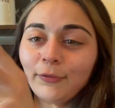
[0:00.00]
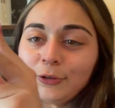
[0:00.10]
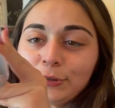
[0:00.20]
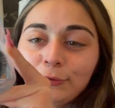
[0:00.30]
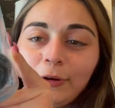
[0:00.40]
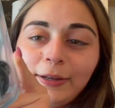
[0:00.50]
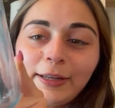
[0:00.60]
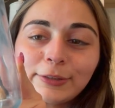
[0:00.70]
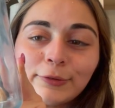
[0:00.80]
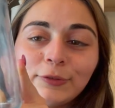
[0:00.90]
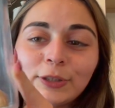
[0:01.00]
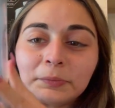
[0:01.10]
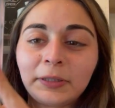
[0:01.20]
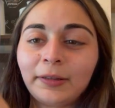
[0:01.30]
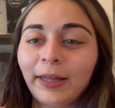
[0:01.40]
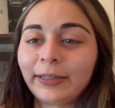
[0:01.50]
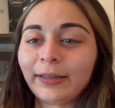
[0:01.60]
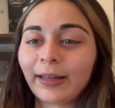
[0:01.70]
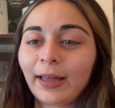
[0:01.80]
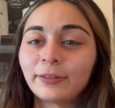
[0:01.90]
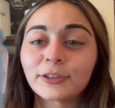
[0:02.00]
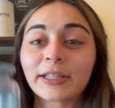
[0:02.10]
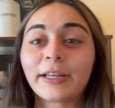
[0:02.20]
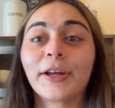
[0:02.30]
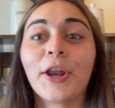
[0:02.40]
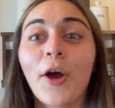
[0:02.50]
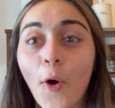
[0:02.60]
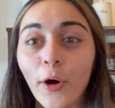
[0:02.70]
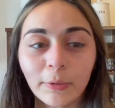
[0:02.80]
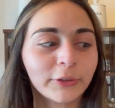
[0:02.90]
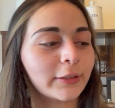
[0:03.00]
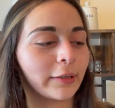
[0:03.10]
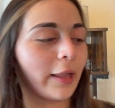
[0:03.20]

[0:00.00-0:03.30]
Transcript: Vertuo, I guess we've just been liking that. There's like almost none